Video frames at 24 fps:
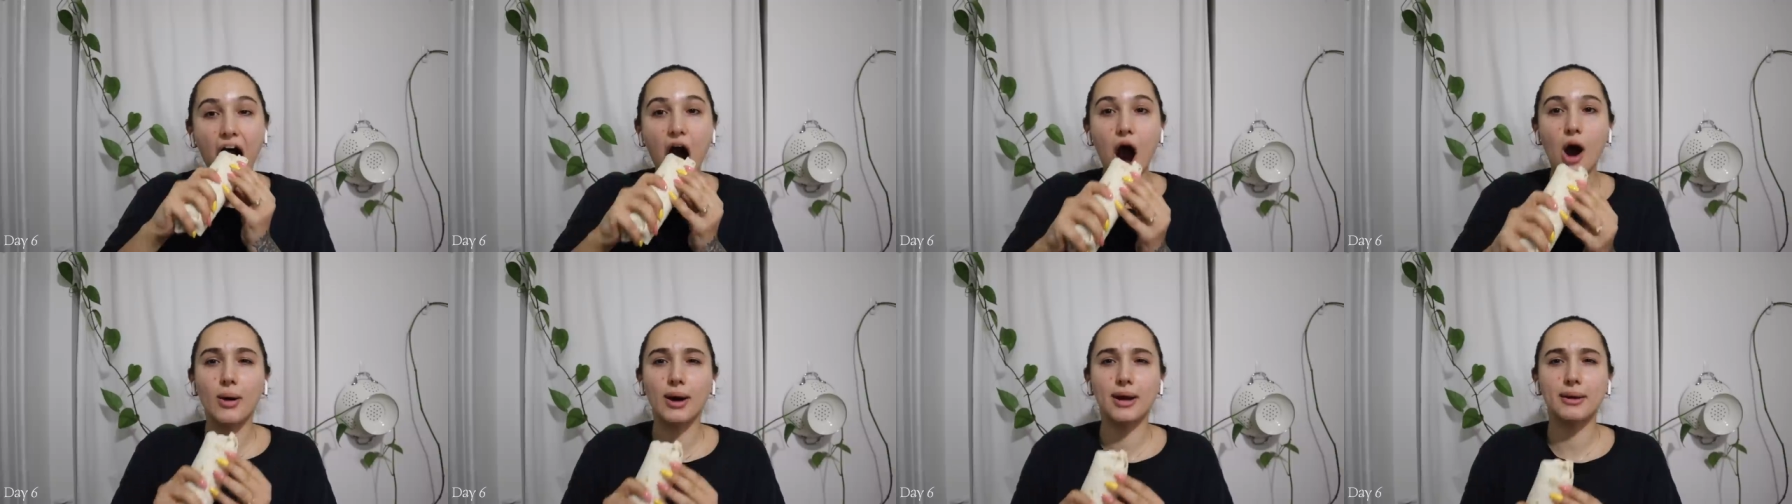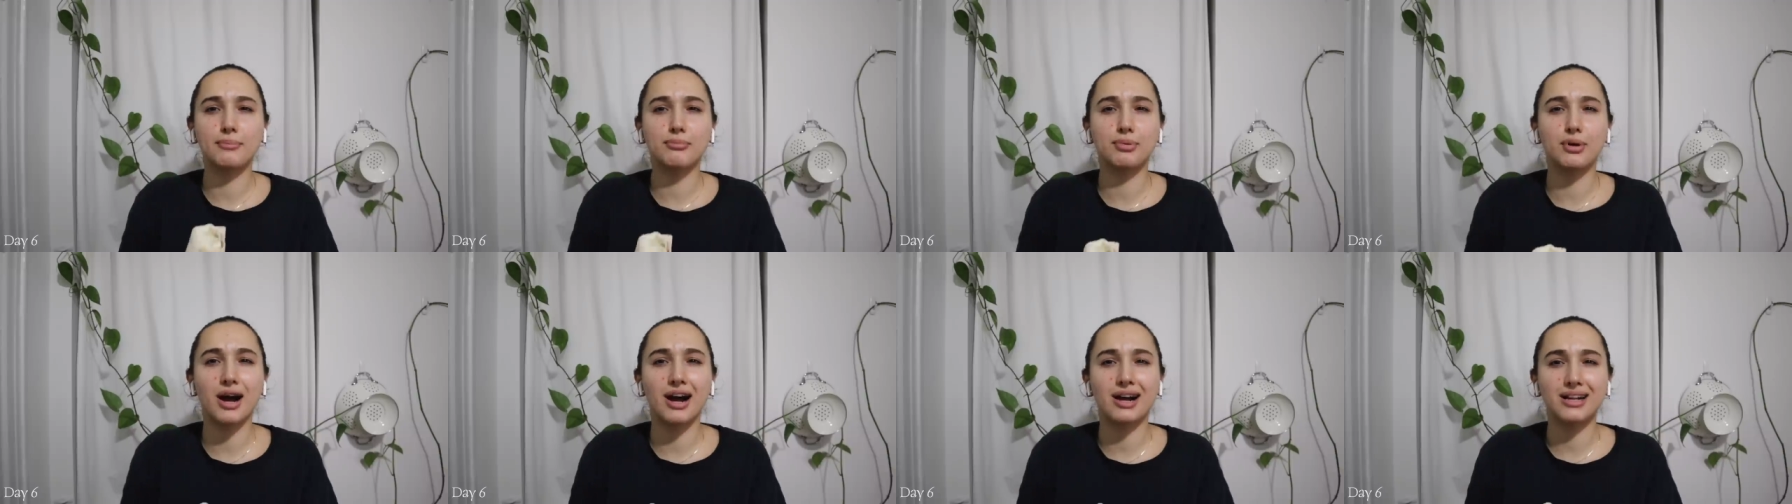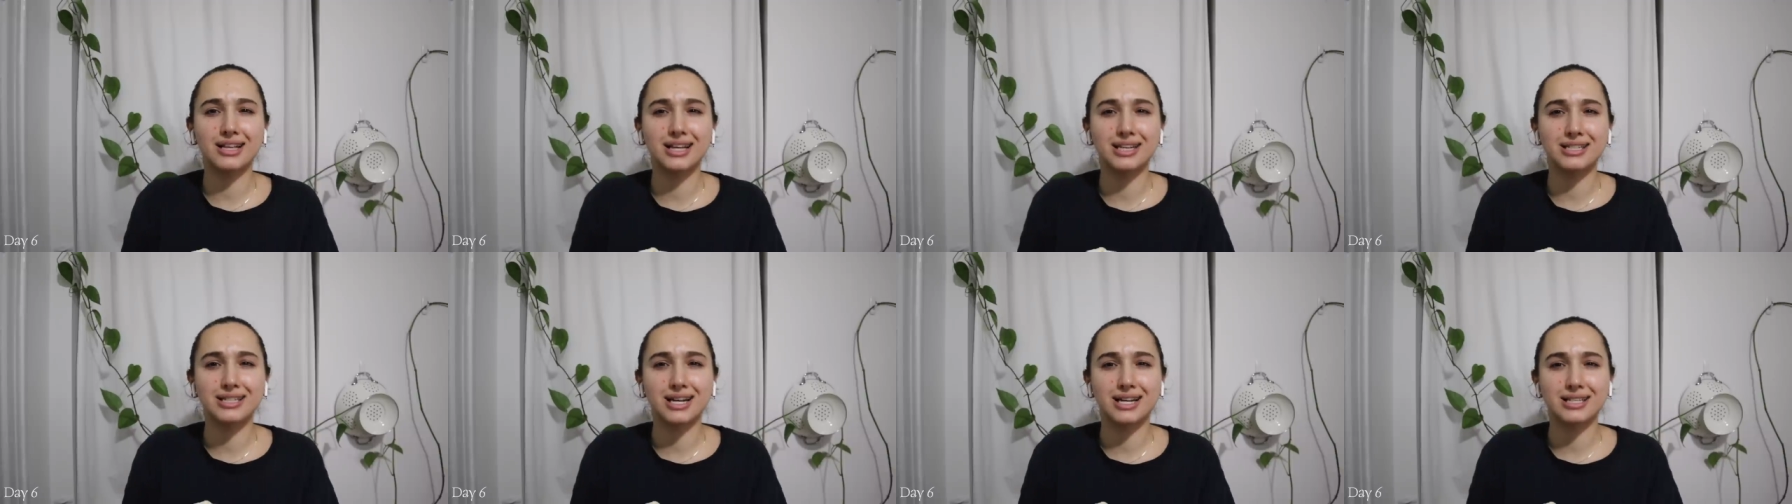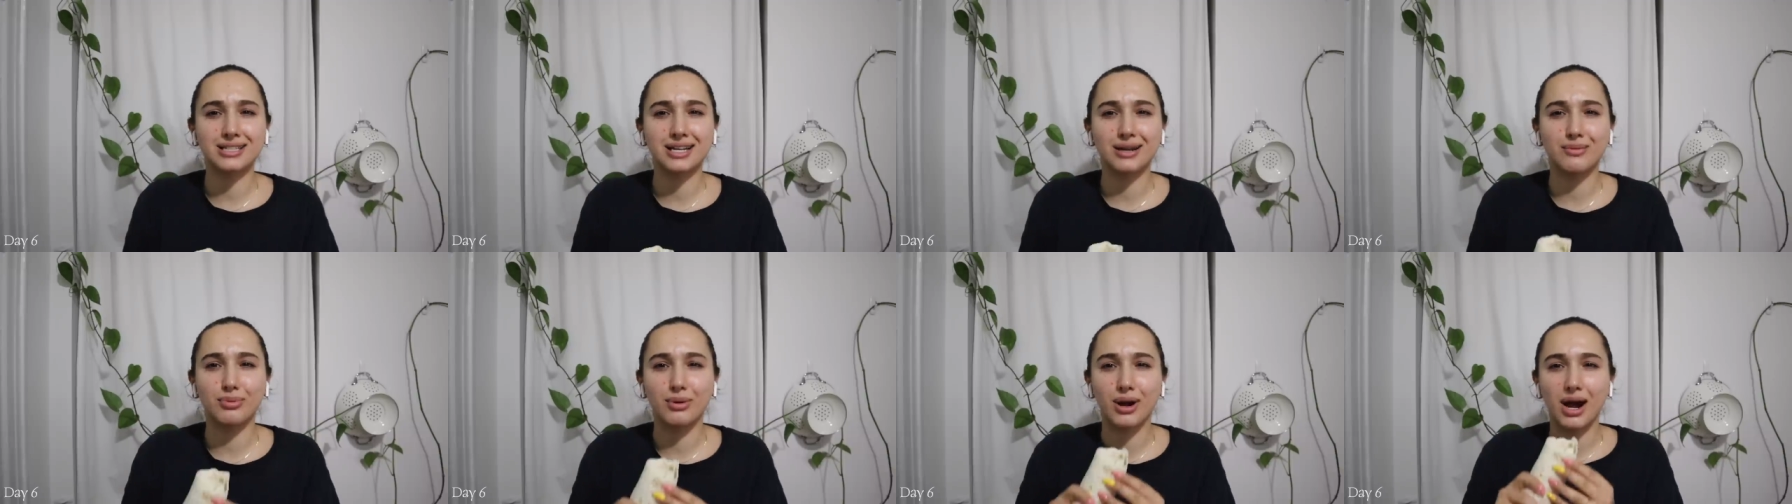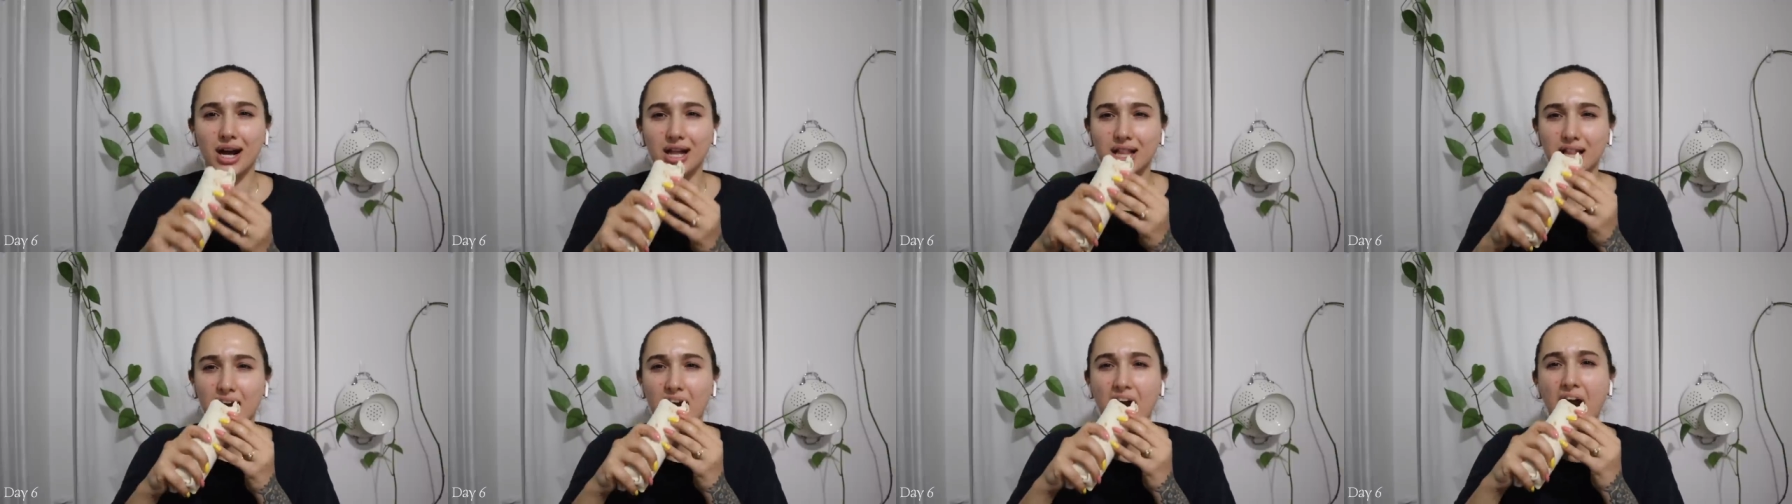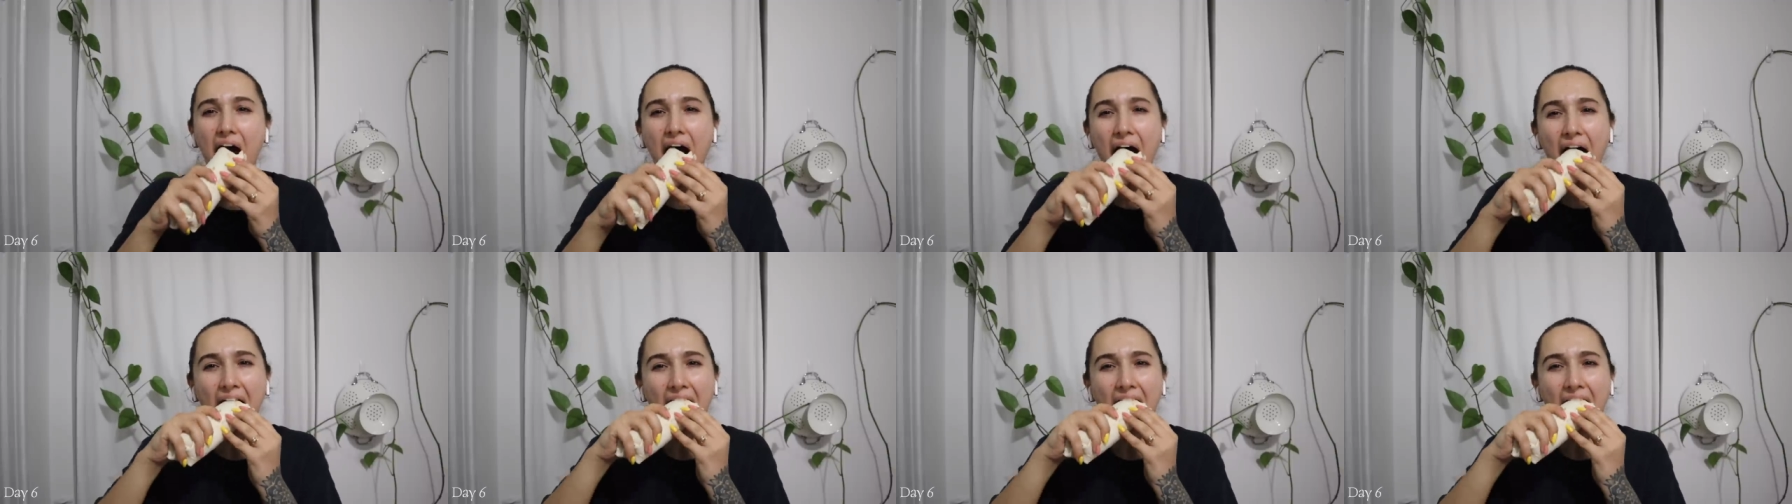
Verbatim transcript: Oh, and broccoli. Did I say broccoli?